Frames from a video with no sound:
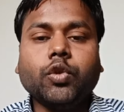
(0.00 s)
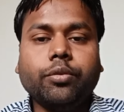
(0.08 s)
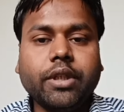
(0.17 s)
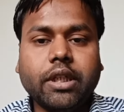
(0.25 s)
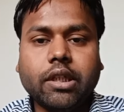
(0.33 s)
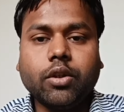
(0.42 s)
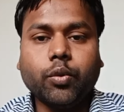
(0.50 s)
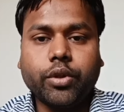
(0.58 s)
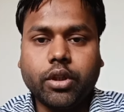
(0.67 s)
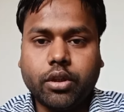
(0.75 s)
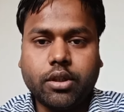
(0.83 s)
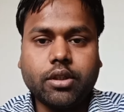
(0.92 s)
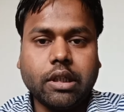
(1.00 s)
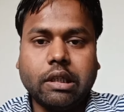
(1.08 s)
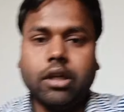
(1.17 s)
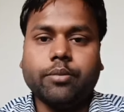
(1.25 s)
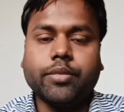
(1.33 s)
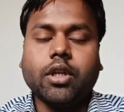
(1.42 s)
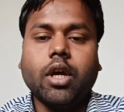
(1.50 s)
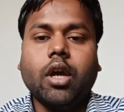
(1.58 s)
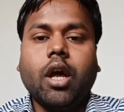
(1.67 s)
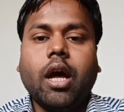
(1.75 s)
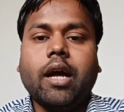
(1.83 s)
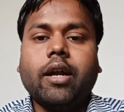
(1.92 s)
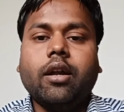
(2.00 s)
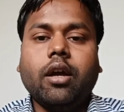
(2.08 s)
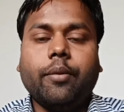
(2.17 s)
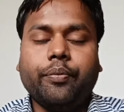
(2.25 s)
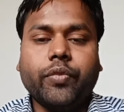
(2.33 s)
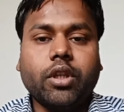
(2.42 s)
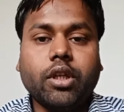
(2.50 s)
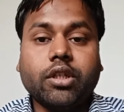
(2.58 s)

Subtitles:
be dealing with these incomes. And the